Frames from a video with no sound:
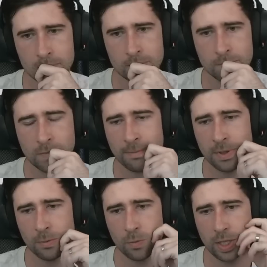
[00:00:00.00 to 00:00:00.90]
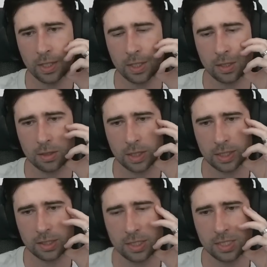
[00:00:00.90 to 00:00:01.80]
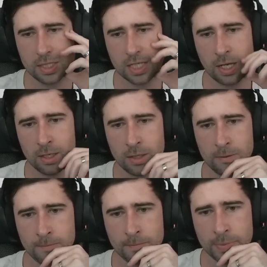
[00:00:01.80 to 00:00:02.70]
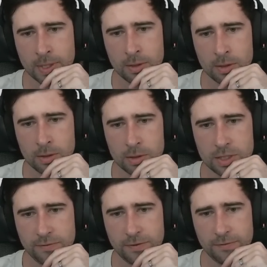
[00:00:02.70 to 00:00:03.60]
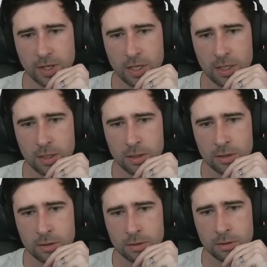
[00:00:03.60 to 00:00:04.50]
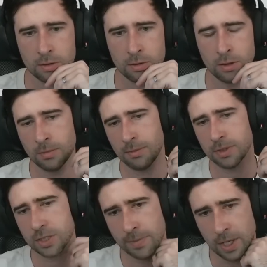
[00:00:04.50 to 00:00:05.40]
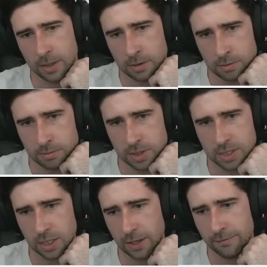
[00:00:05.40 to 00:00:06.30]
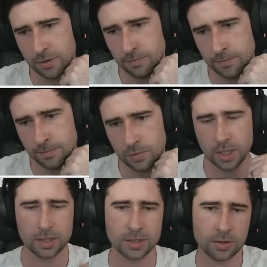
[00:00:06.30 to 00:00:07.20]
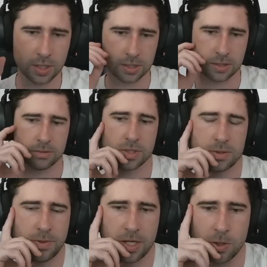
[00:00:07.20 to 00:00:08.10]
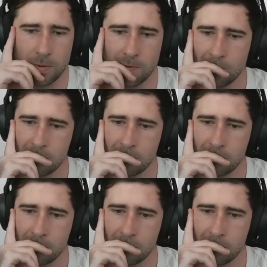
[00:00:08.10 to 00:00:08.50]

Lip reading: Which might be weak. Like, this is 10. This is 15. Maybe it's not bad. This is 11. Okay, let's do this. Let's play them all.